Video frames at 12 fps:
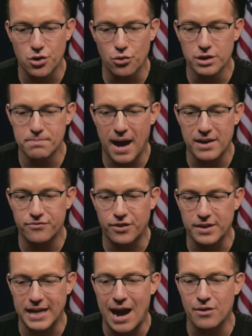Only
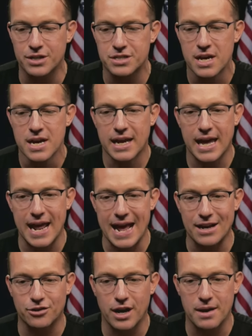Biden-friendly outlets can
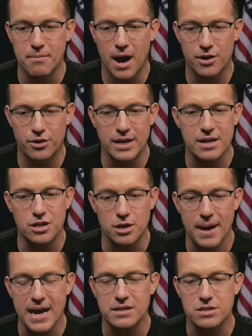anchor and moderate the
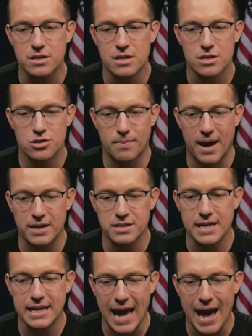debates. So Biden is
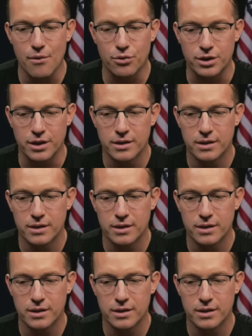a coward.